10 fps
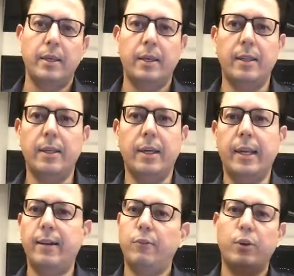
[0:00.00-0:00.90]
in the
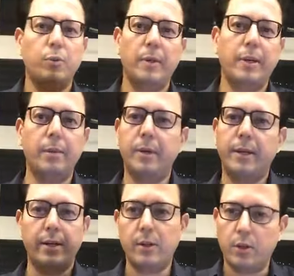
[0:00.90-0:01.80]
grave or you'll be
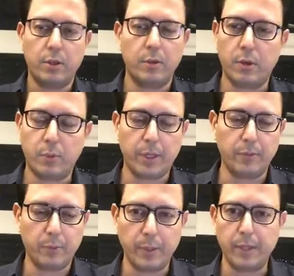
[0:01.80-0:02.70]
cremated or, or
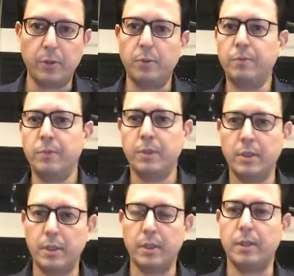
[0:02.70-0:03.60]
whatever way you,
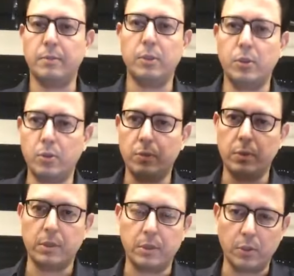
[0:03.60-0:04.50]
uh, you know,
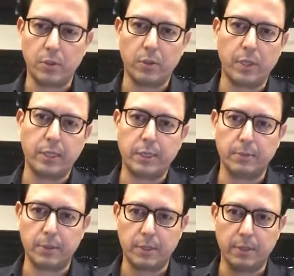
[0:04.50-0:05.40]
your, your
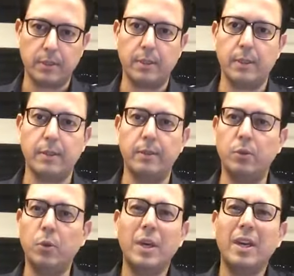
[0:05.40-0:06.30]
customs uh,
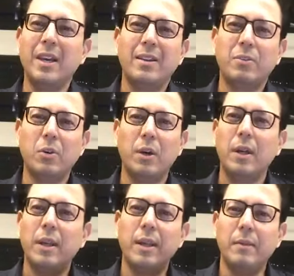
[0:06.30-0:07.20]
do. So
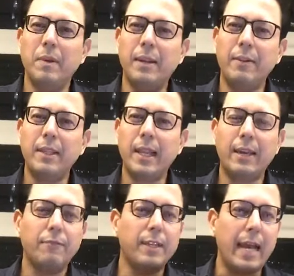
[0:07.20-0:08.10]
living the
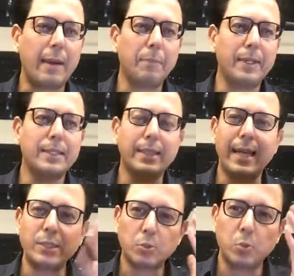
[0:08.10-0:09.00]
life with happiness and
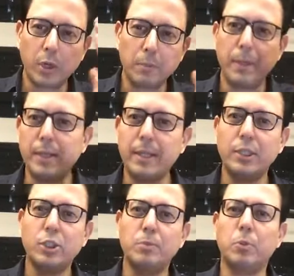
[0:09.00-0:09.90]
that's what
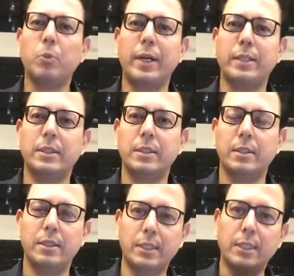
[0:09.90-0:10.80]
meditation provides.
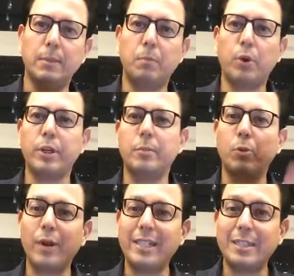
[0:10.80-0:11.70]
This is important, it
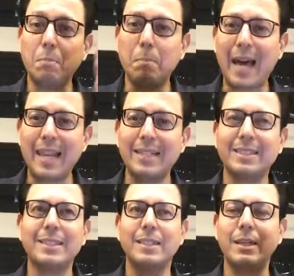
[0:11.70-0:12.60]
provides the
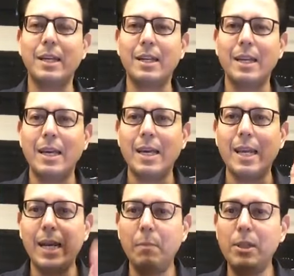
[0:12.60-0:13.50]
balance. It, it,
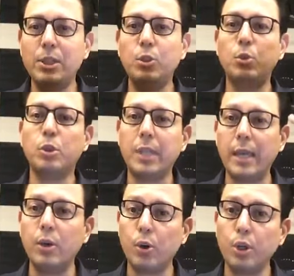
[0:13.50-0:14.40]
enables you to
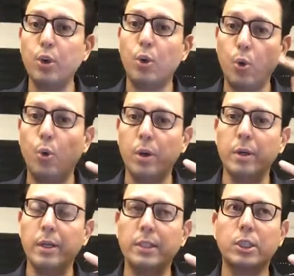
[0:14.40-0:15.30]
think on your own
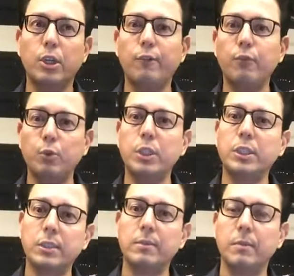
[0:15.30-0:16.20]
instead of using
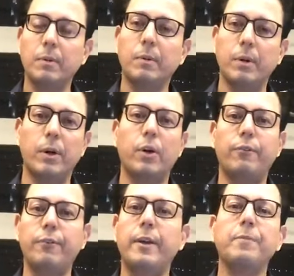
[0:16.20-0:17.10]

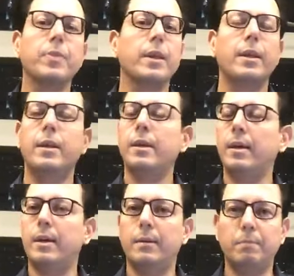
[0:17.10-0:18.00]
of
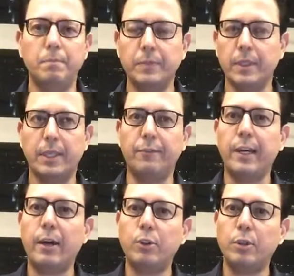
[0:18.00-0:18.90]
uh,
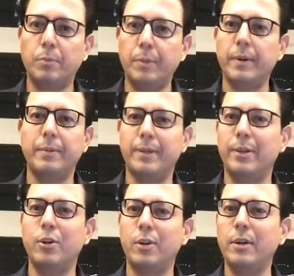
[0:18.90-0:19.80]
giving out your uh,
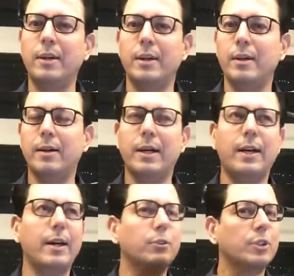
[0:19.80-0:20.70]
you know uh,
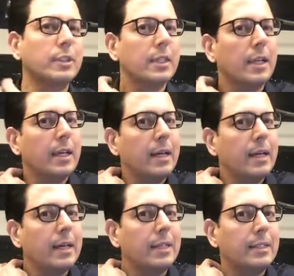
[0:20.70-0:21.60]
how, how, should I say
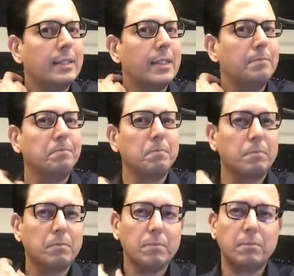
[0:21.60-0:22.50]
is uh,
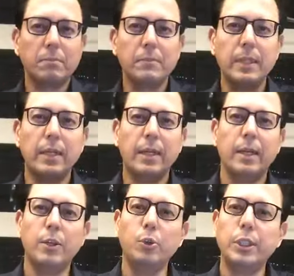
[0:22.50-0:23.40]

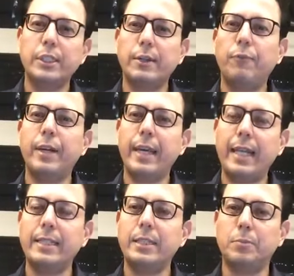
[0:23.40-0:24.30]
using someone
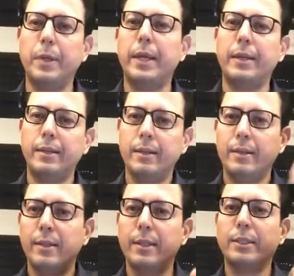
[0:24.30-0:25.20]
else's brain
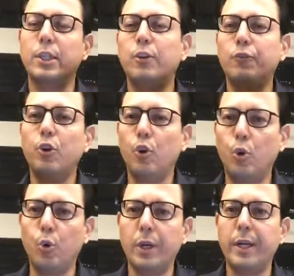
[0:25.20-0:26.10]
instead of your
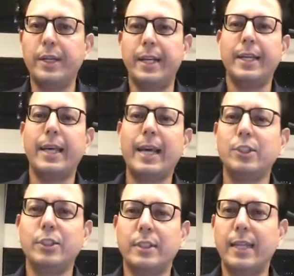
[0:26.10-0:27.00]
own in taking
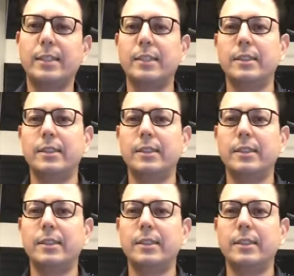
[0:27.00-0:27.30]
actions. That's